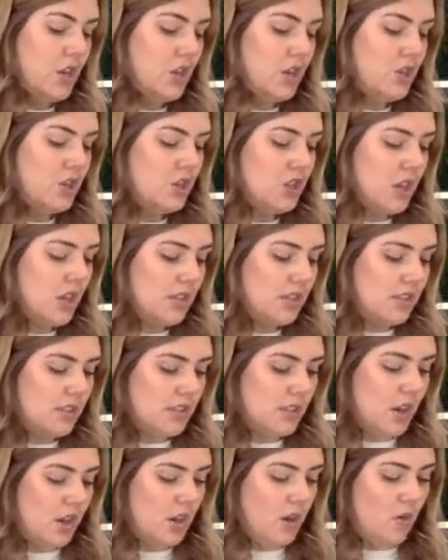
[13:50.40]
just
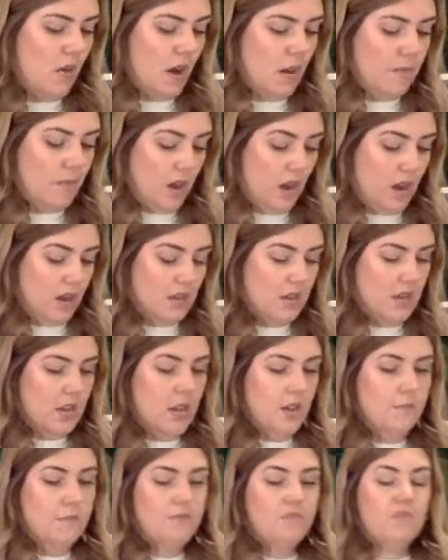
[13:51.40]
so I'm
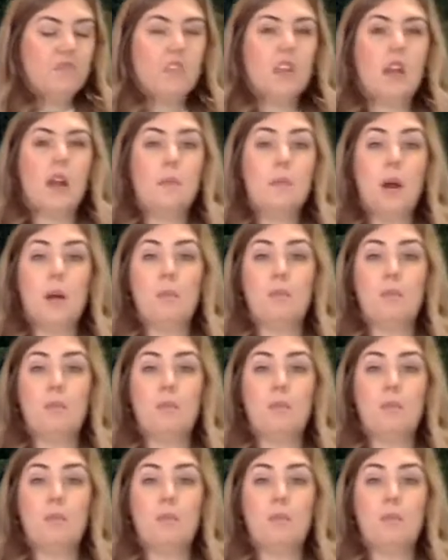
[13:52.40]
not